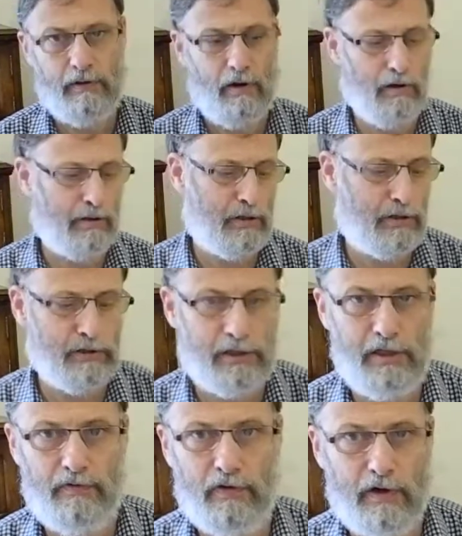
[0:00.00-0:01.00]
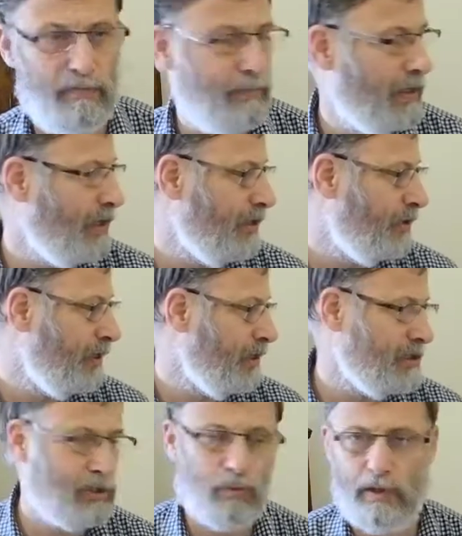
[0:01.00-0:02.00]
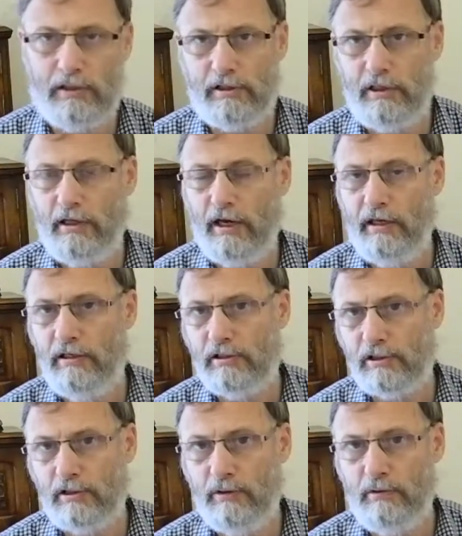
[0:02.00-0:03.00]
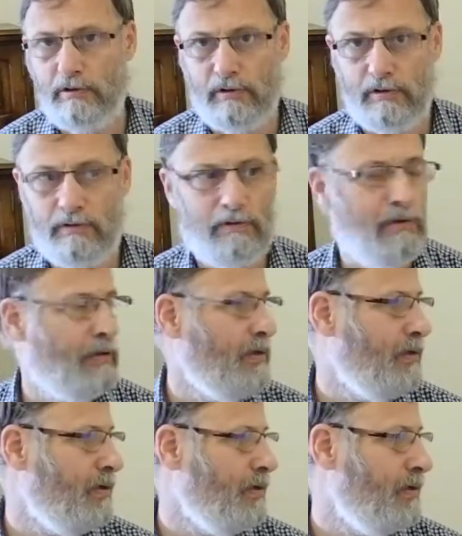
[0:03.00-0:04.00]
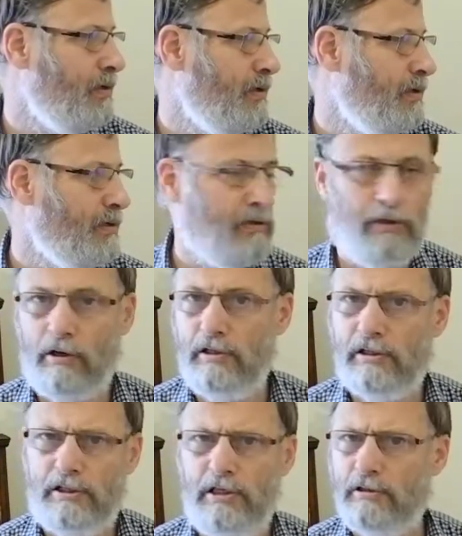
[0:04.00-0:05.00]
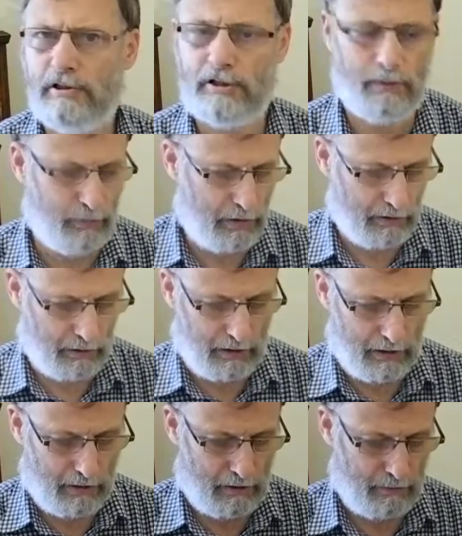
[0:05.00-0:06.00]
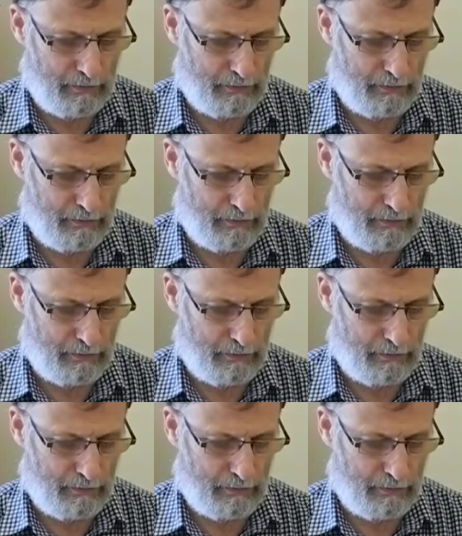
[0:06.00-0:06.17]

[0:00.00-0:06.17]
on a 35mm, I think it's 28 to 90 or something like that.